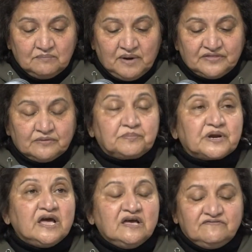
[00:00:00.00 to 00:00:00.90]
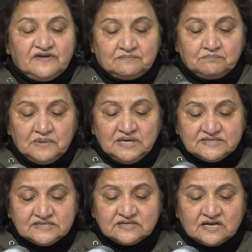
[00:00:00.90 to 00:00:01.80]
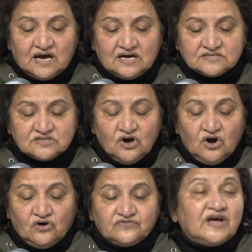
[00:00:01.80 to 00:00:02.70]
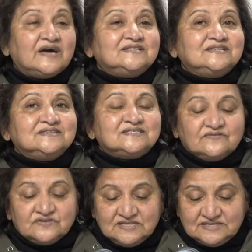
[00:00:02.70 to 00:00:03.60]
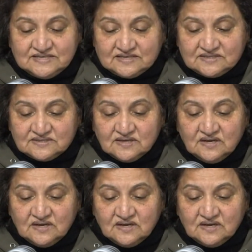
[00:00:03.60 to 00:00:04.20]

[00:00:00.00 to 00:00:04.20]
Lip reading: by the brave and militant class of 1976.